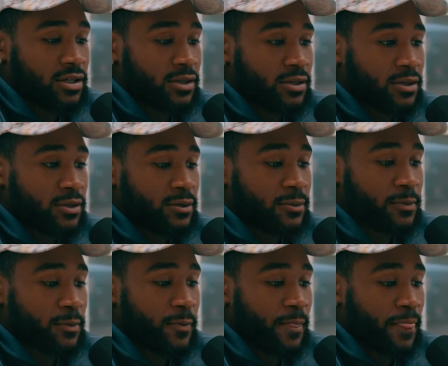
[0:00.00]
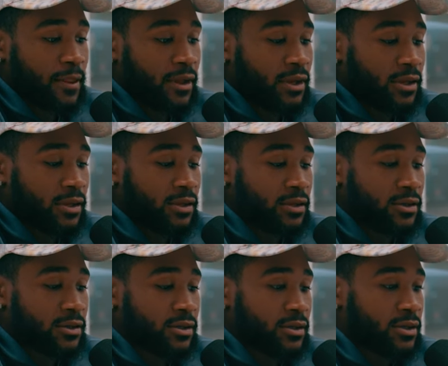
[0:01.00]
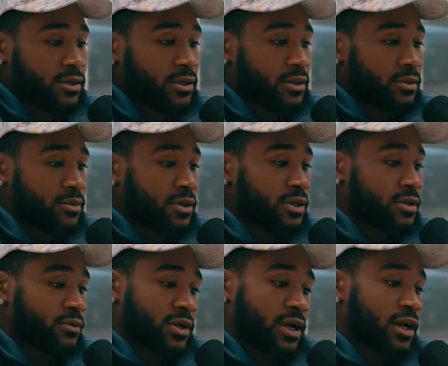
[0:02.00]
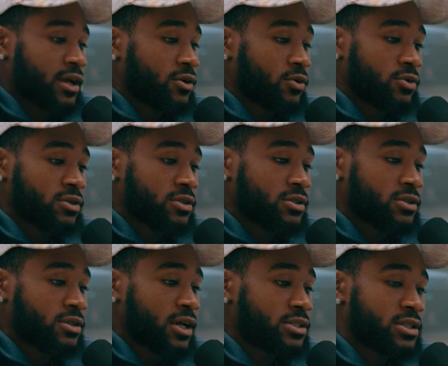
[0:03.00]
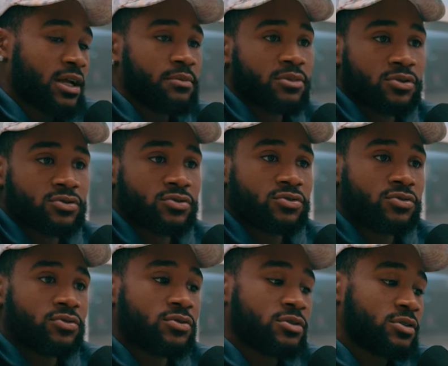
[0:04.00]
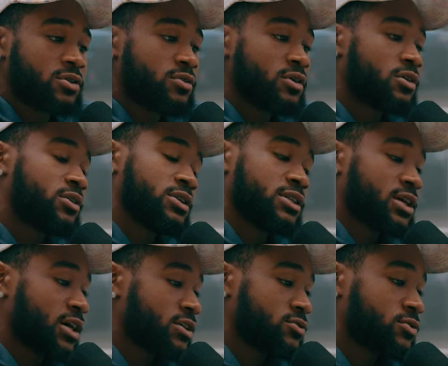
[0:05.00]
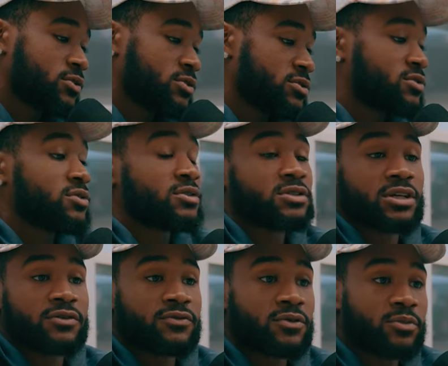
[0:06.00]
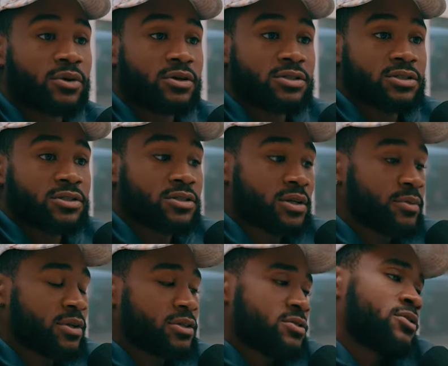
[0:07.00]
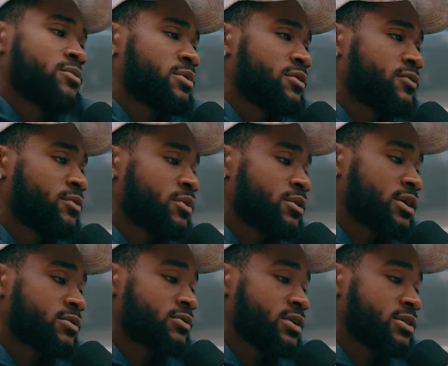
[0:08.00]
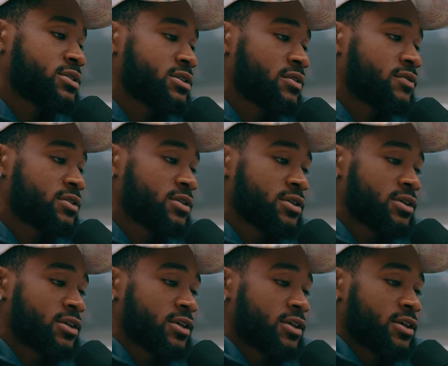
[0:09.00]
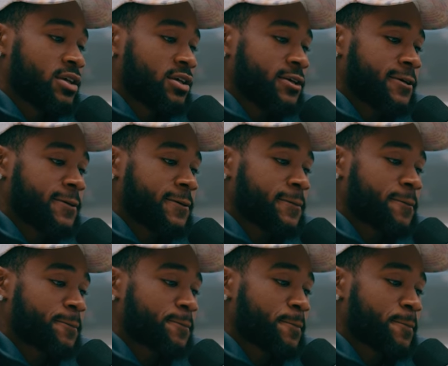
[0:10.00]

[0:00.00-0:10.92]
Uh, and but when I got older and got to like middle school, you know, going into high school, started taking football serious. I played started playing football like when I was seven. Um,